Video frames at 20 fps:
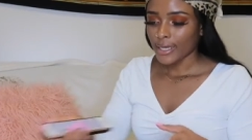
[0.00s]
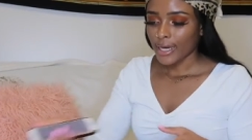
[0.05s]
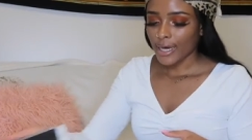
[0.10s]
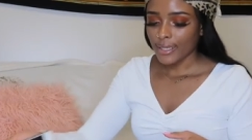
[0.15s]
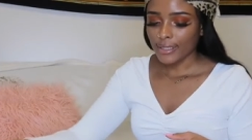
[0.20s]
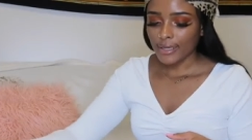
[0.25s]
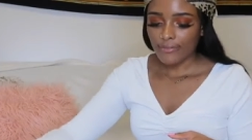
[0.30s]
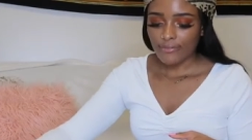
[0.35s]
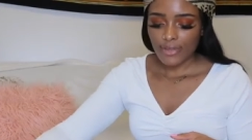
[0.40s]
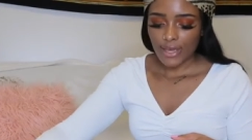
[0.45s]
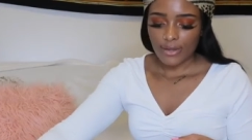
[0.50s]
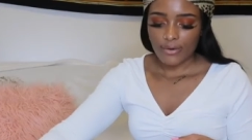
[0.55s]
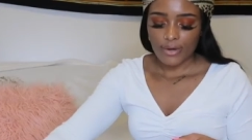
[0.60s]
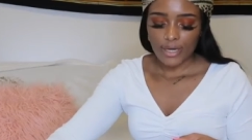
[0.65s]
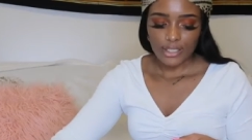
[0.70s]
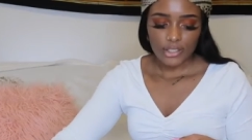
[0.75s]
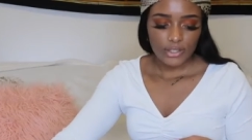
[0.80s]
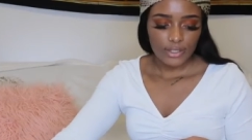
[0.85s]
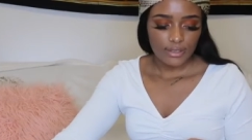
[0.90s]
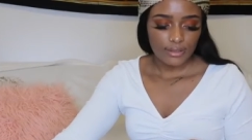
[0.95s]
I love that
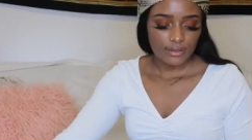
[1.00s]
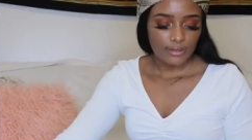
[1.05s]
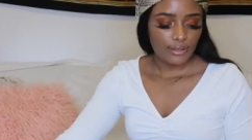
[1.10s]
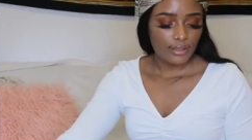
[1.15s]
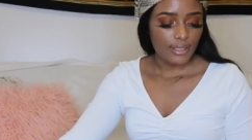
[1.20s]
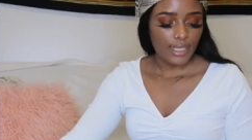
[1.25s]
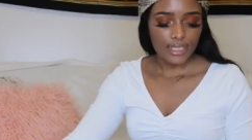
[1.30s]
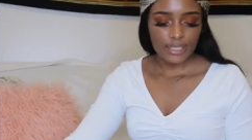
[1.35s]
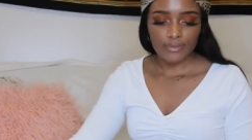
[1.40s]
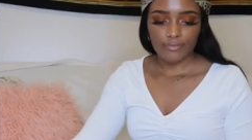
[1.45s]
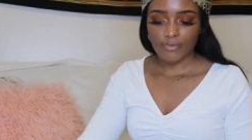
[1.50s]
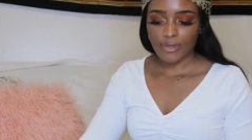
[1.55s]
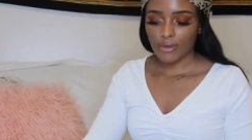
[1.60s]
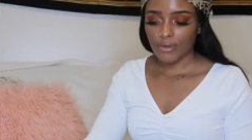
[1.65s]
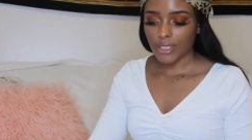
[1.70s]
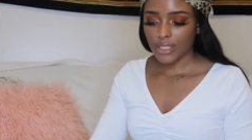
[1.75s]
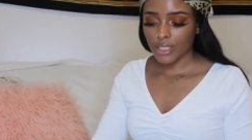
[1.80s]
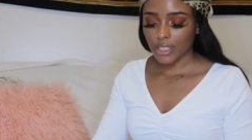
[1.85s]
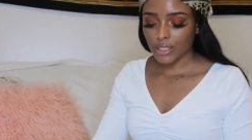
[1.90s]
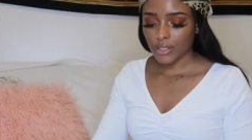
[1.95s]
question. That's a
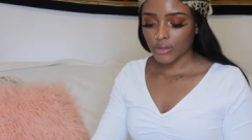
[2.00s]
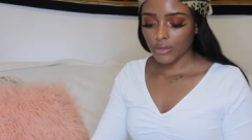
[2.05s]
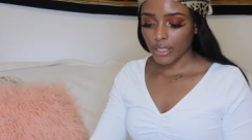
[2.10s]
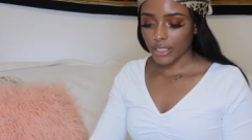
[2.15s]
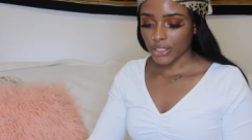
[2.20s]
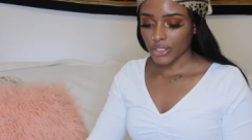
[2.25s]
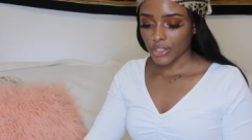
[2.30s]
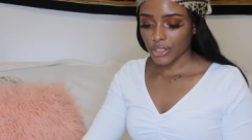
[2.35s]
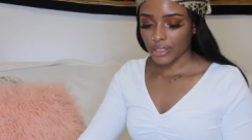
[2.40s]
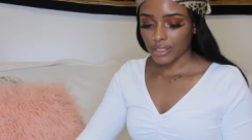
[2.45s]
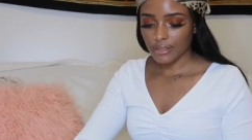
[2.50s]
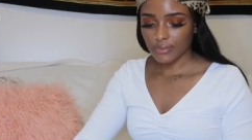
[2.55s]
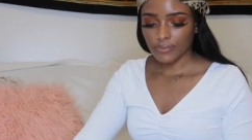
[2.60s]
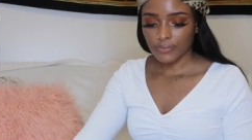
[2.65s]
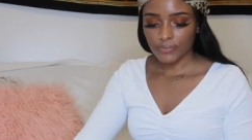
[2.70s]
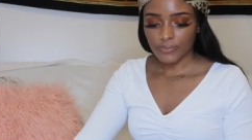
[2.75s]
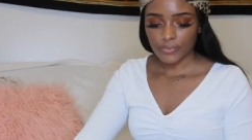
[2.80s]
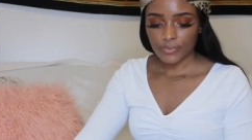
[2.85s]
very good question.